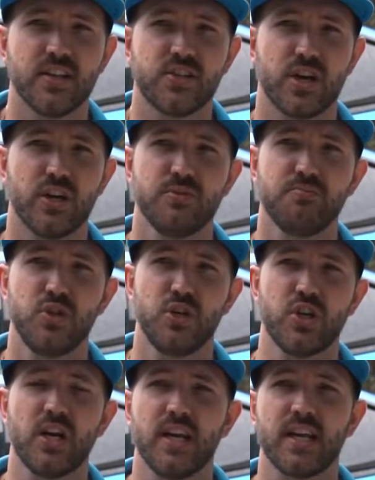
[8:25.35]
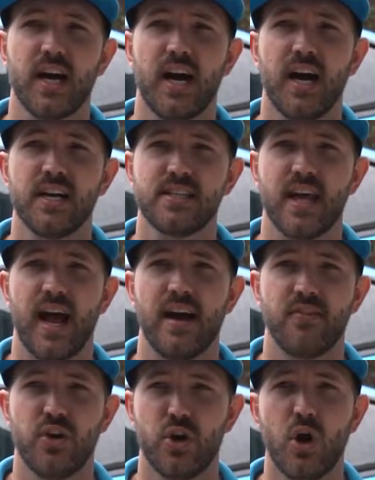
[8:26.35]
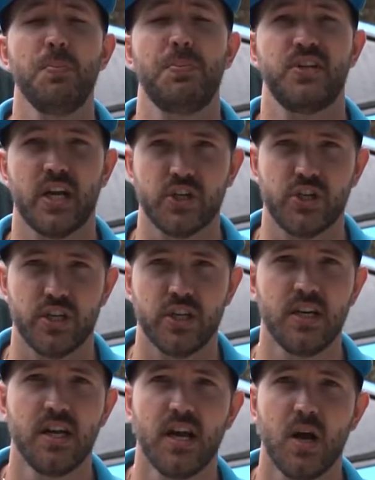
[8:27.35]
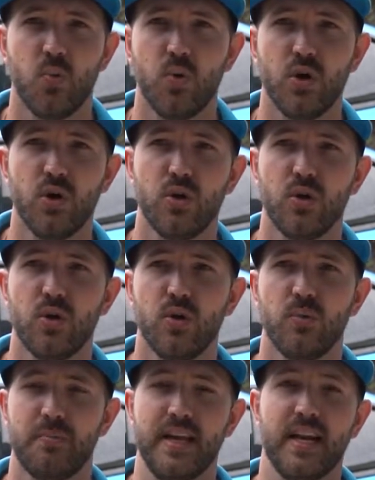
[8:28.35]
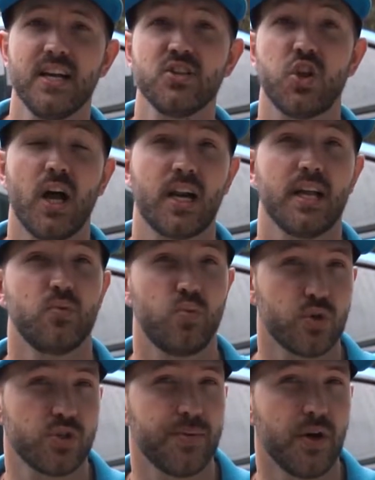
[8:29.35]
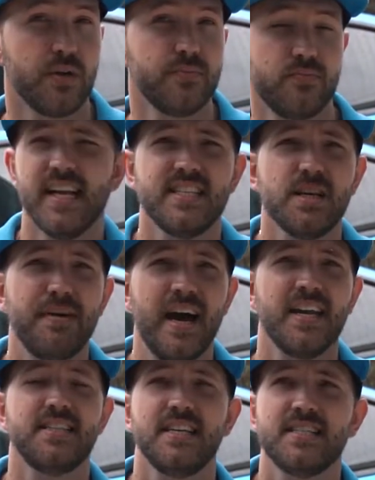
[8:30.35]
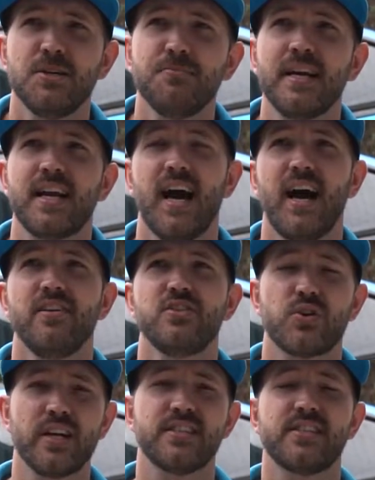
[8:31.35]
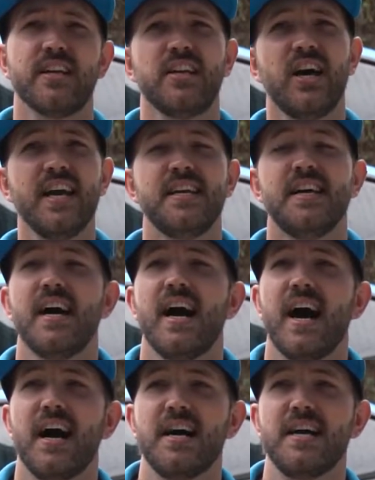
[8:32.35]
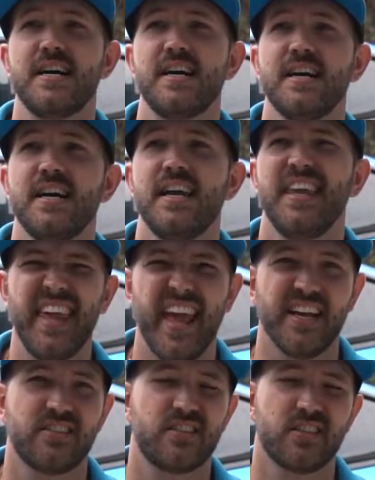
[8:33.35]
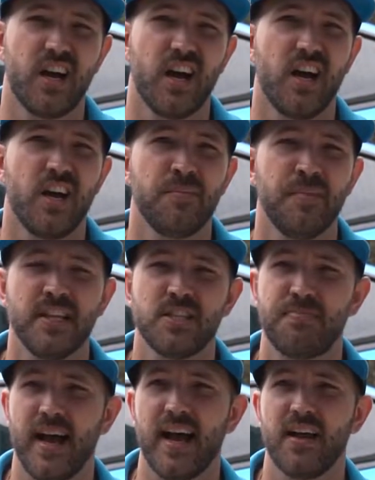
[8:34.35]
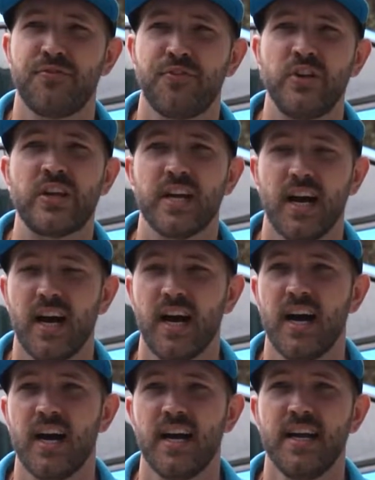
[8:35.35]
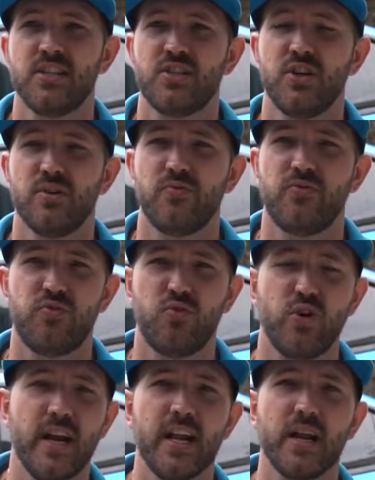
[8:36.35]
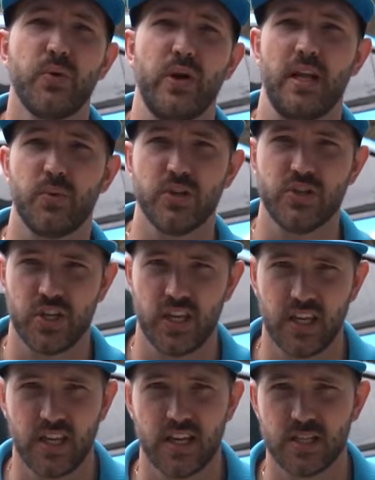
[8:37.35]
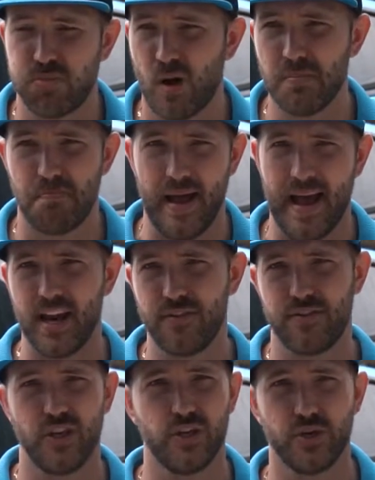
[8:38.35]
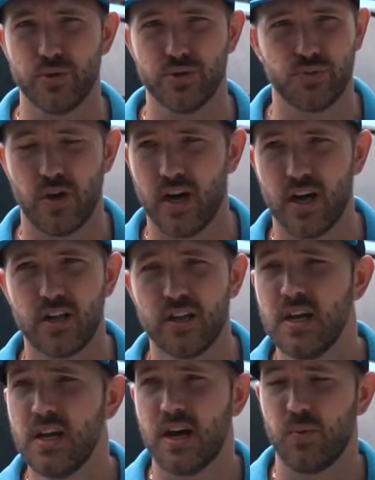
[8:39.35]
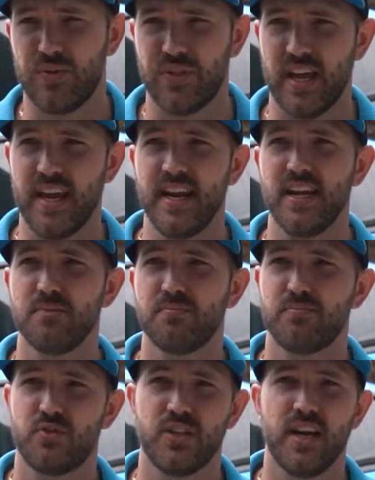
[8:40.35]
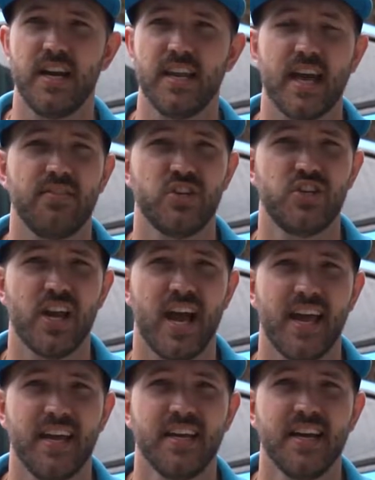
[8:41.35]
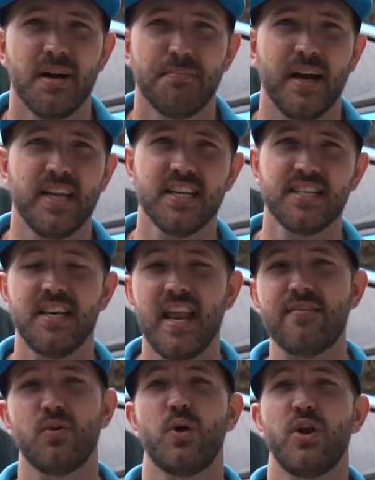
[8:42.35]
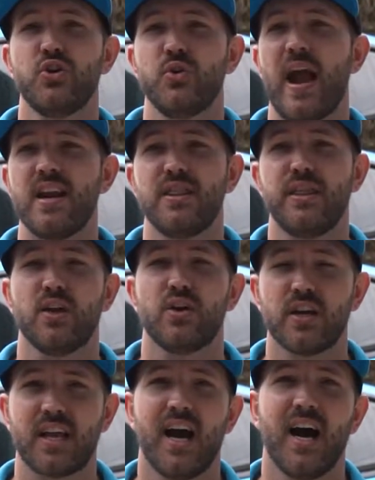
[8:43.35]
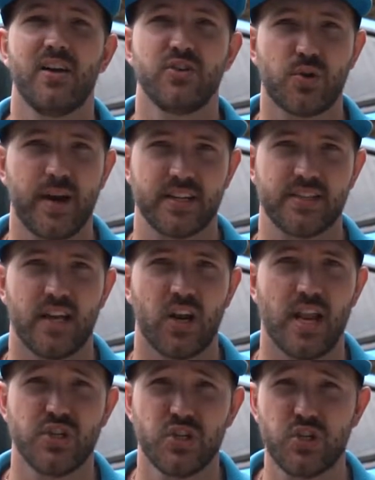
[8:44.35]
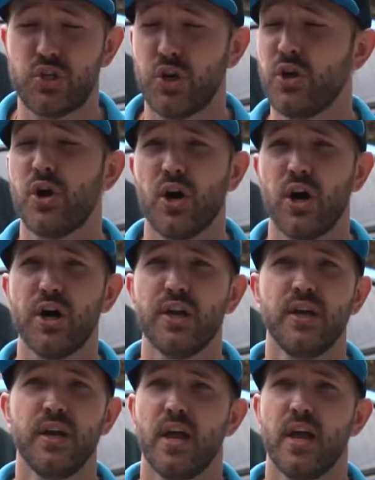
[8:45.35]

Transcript: So generally cars that have no protection will be less likely to water spot. Is it bad to detail my car in direct sunlight? Yes, it's bad for your car. You're really, really risking it. It's probably bad for you as well. With the heat, you need to get in the shade. But you just never want to do anything on a car in direct sunlight. It's just too hot.